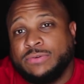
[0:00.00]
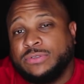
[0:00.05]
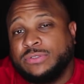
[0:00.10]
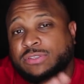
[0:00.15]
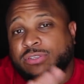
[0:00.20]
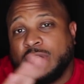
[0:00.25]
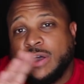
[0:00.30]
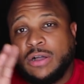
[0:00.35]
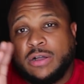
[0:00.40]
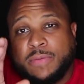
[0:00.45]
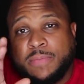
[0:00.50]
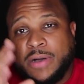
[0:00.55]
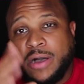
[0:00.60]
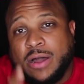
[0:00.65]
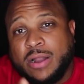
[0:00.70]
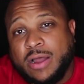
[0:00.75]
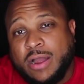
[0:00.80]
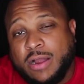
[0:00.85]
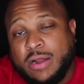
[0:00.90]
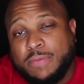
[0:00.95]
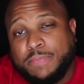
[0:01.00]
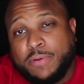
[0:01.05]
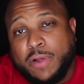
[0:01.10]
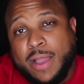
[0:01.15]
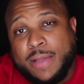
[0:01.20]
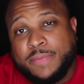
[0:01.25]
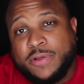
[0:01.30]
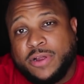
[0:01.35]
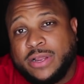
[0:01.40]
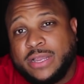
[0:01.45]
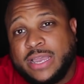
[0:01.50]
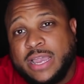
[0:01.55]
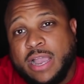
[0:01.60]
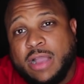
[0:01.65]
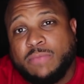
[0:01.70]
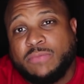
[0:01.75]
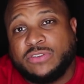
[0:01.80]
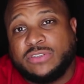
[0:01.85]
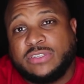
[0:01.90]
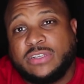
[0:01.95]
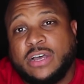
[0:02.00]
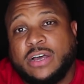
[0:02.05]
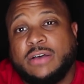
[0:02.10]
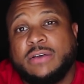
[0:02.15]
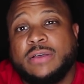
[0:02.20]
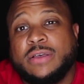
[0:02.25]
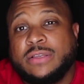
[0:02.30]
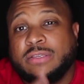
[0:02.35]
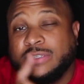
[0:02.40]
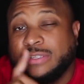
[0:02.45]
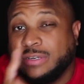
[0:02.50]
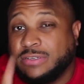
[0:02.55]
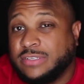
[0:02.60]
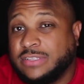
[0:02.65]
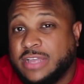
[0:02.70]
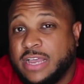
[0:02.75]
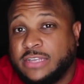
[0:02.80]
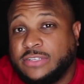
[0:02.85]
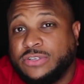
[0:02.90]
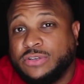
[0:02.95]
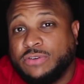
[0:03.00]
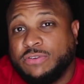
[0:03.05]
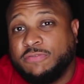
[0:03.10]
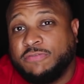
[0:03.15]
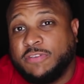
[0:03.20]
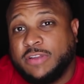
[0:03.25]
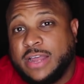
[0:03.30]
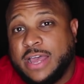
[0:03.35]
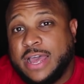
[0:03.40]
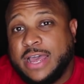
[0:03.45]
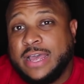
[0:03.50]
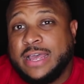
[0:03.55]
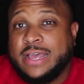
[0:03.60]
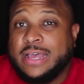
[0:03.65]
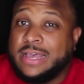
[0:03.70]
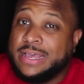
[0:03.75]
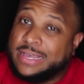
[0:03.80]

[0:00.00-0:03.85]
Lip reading: We're gonna talk about our primary camera stuff. So stay tuned for that.